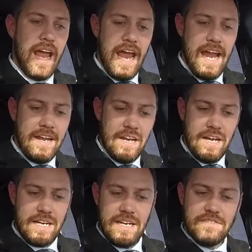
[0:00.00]
and
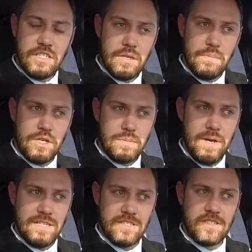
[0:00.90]
gives you the push
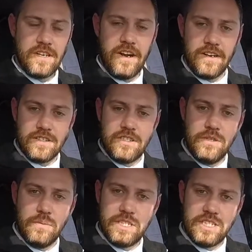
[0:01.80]
button start
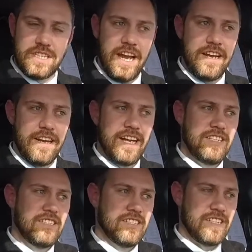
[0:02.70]
too, which is kind of
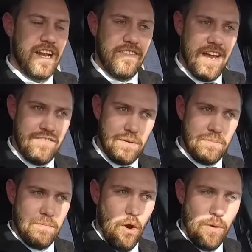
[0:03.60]
nice. Instead of having to
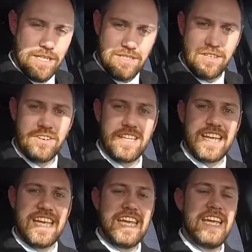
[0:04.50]
always turn the
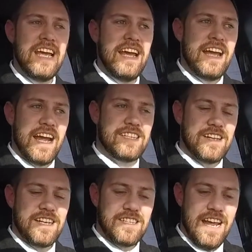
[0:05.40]
key, it's
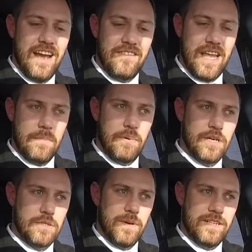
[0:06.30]
nice to have that
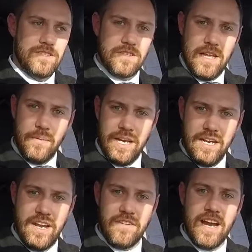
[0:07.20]
push button, so that way you
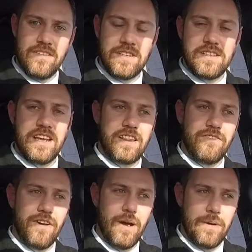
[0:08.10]
never have to take the
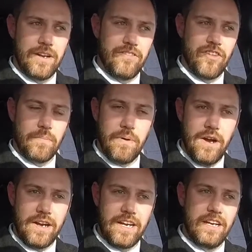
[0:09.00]
fob out of your
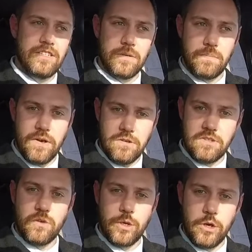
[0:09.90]
pocket, your purse,
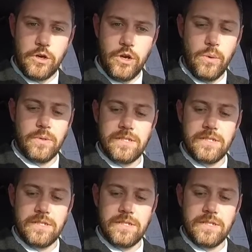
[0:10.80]
or your coat.